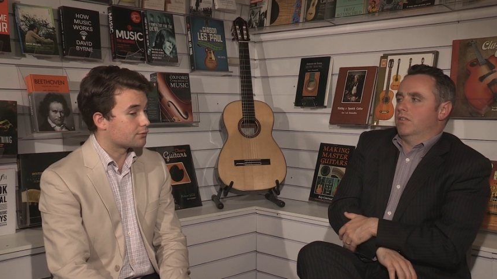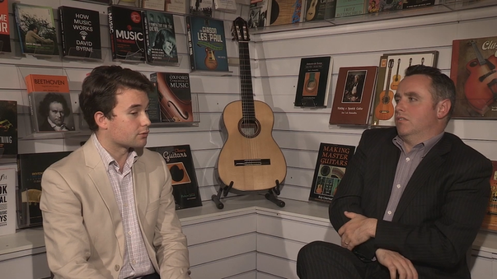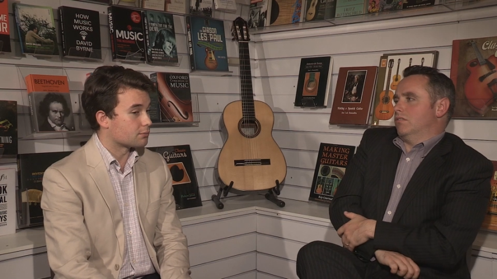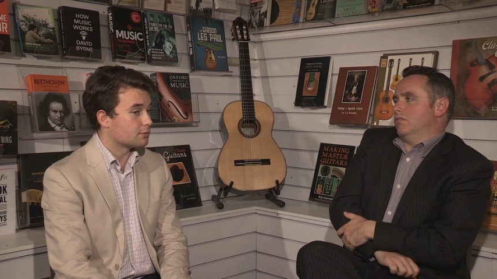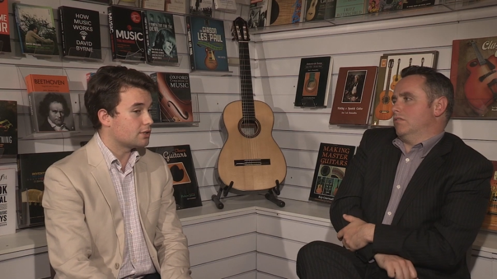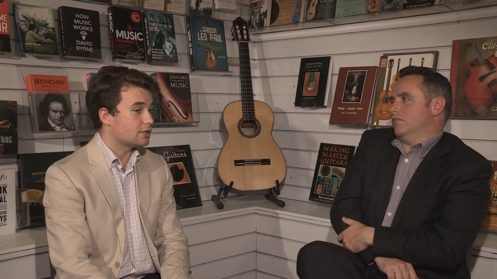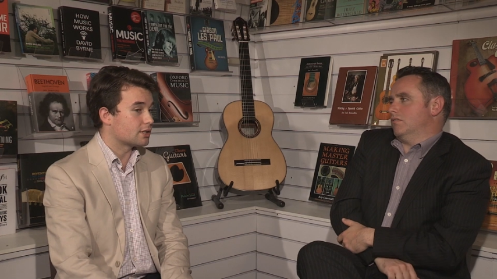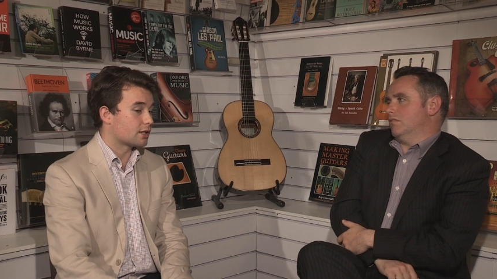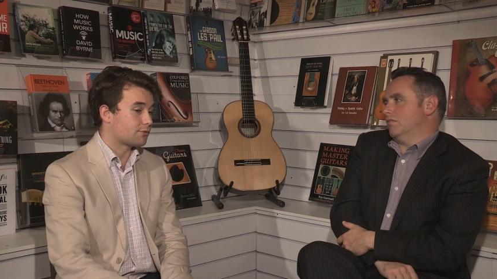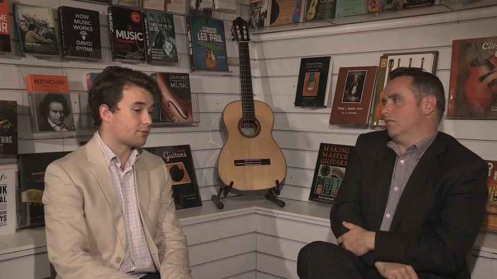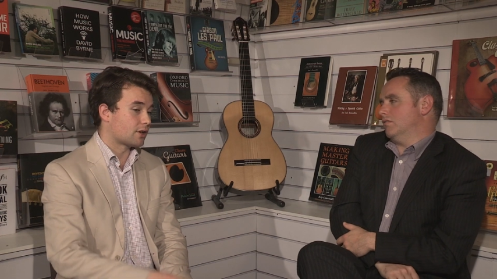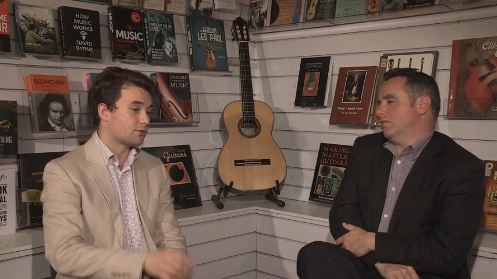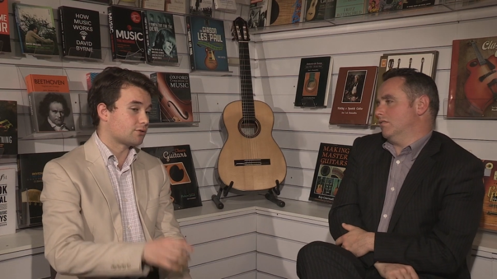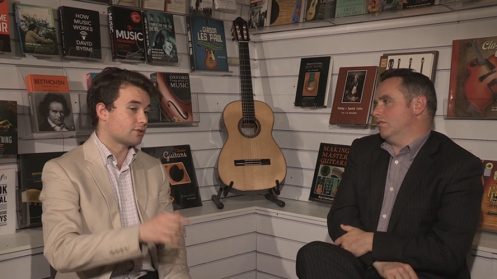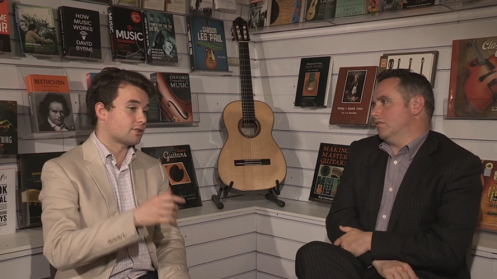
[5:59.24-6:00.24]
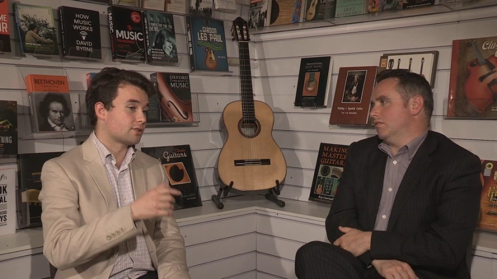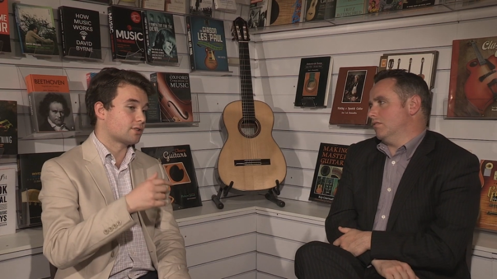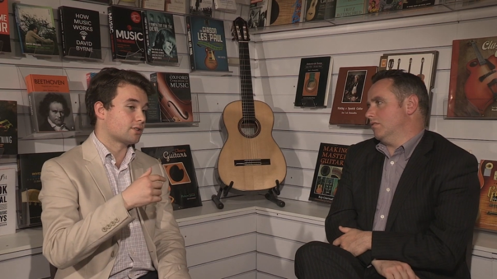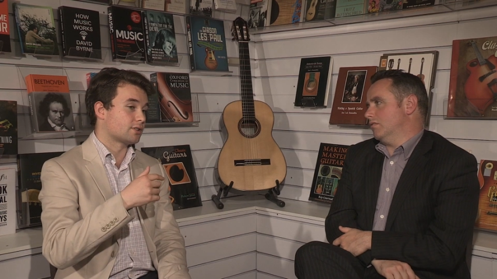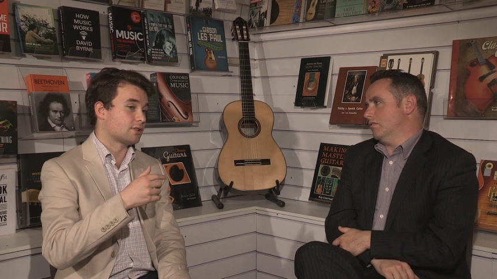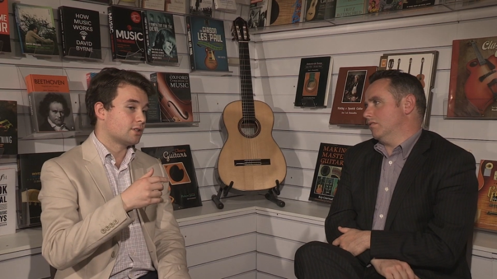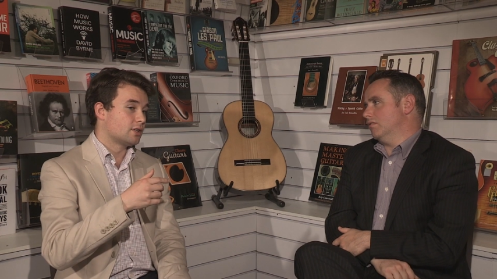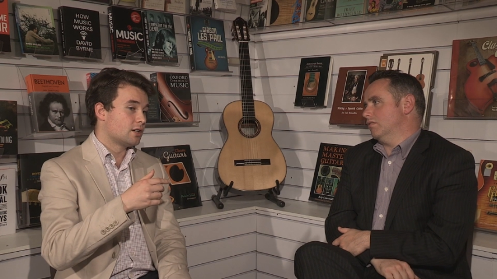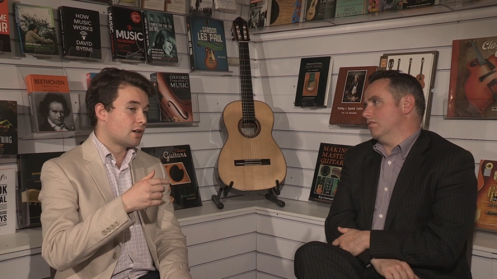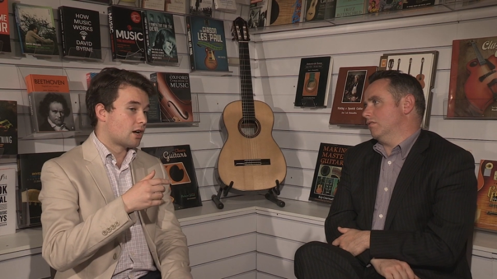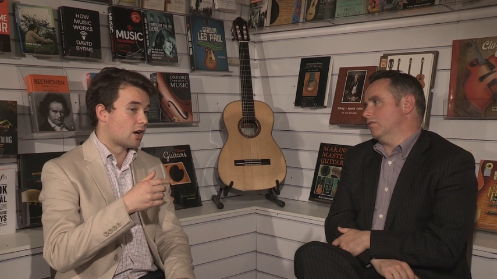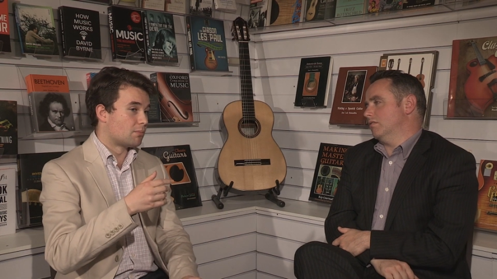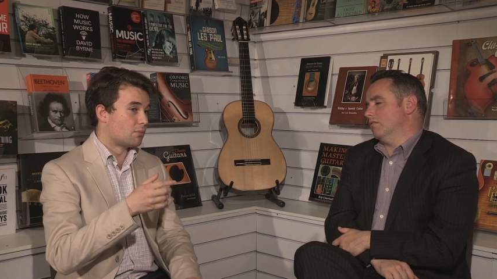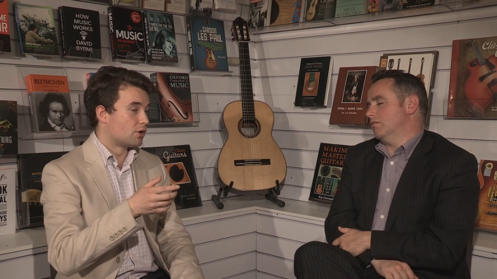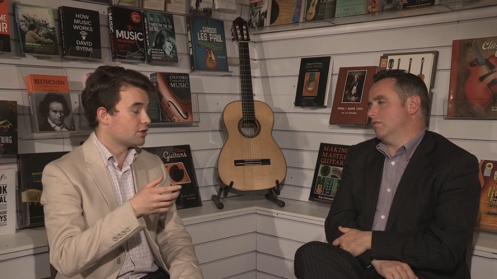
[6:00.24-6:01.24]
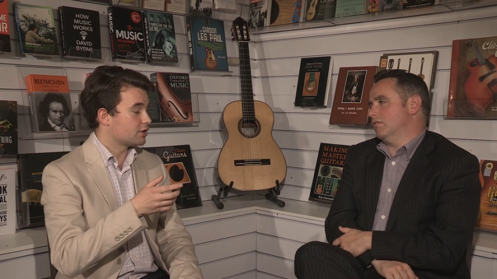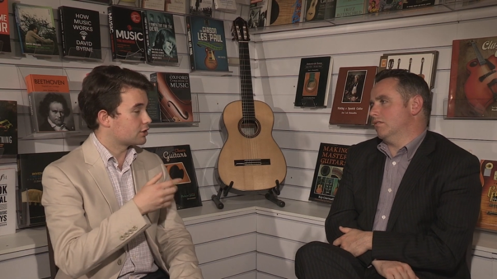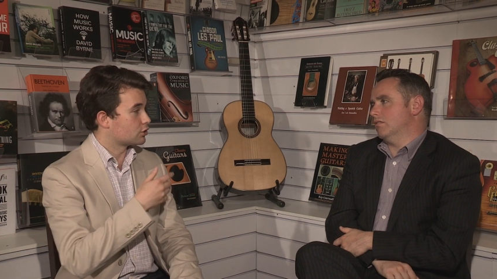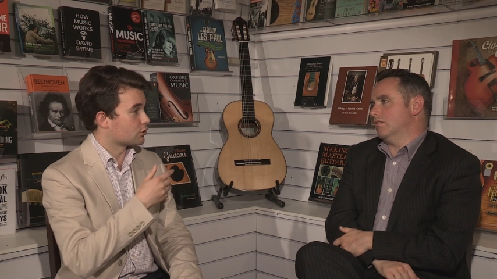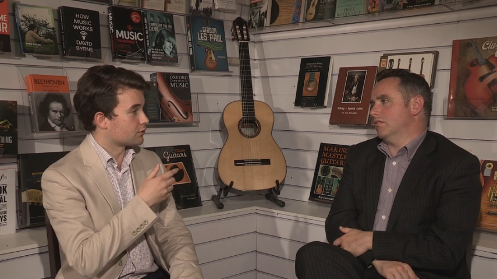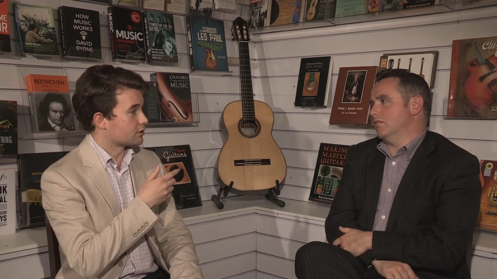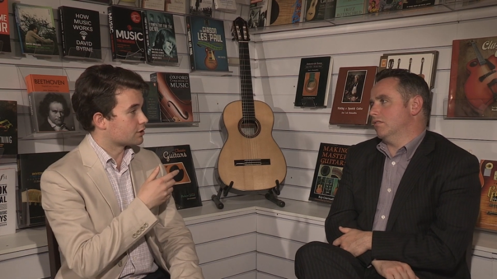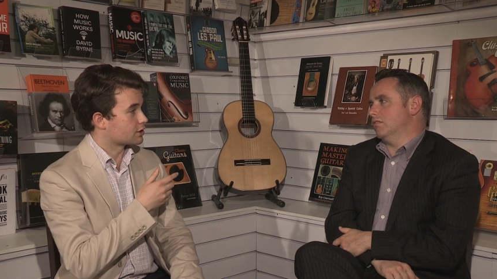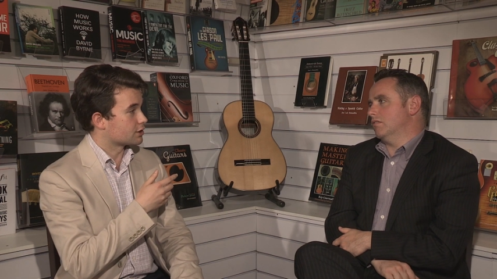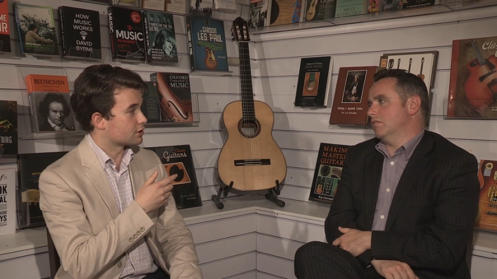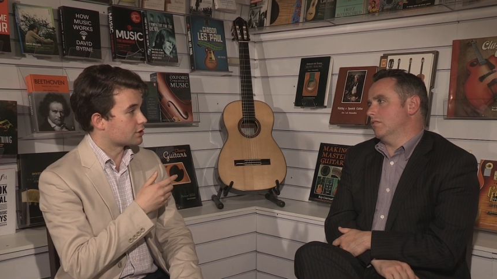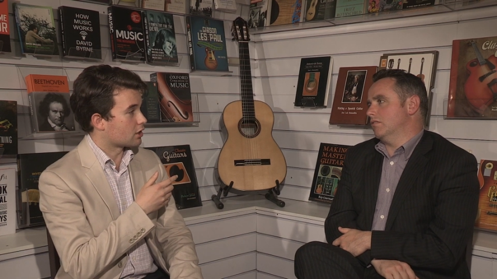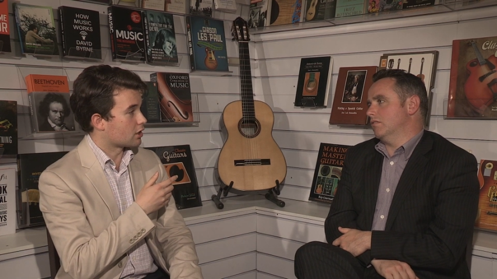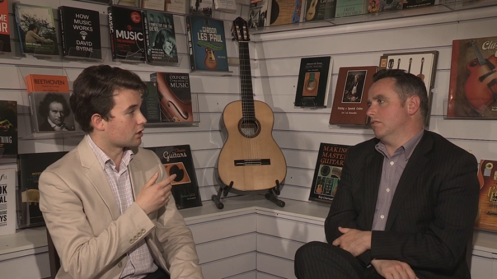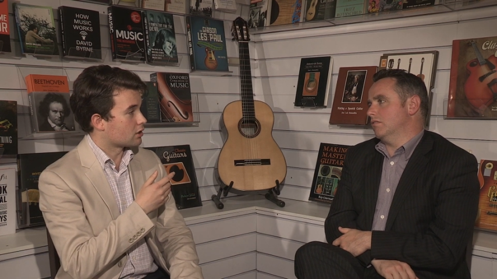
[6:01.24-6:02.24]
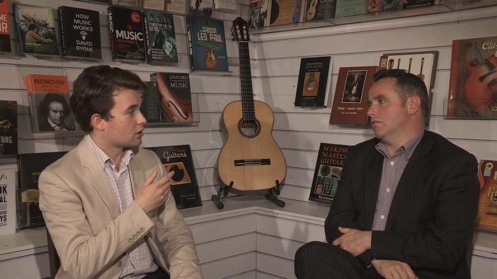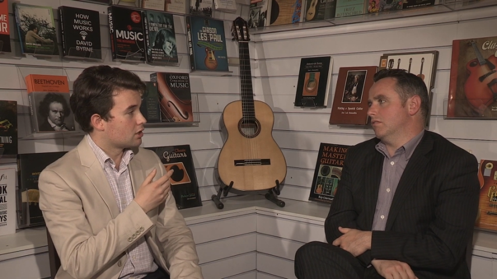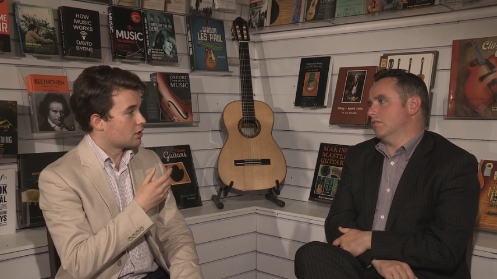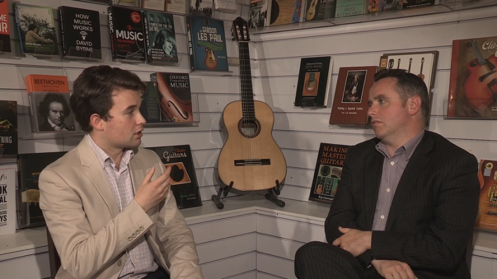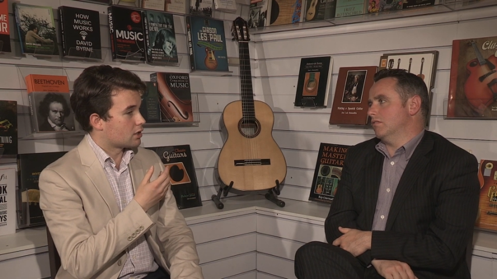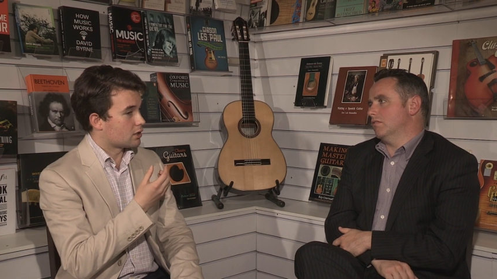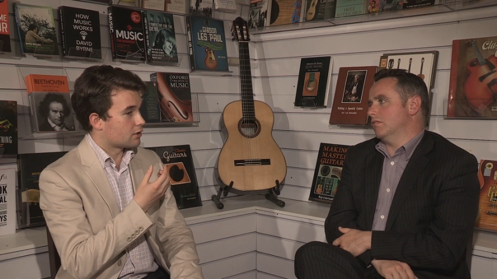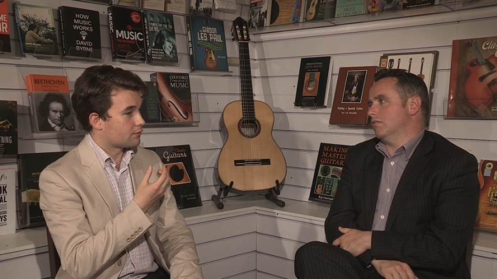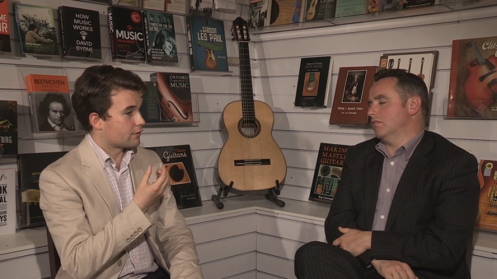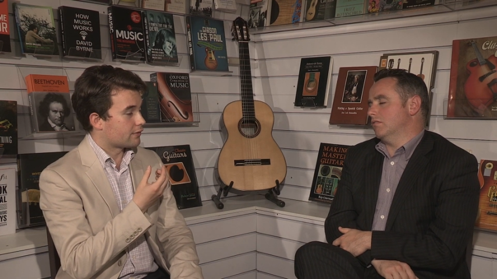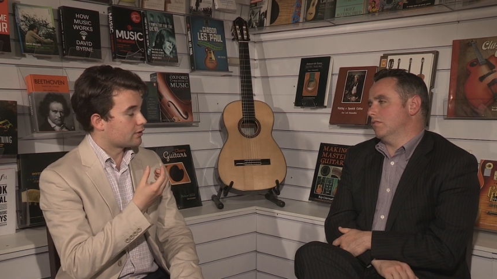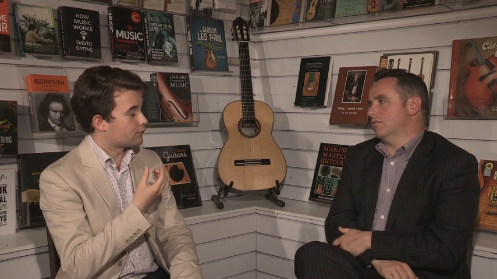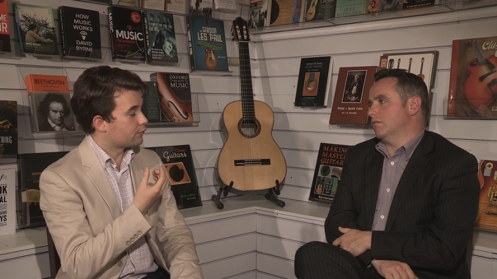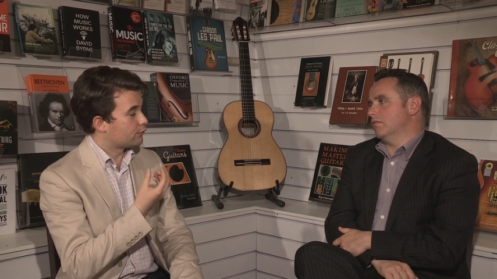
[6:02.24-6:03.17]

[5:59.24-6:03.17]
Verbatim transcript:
Speaker 1: for me, I found the harmonics on this guitar uh, very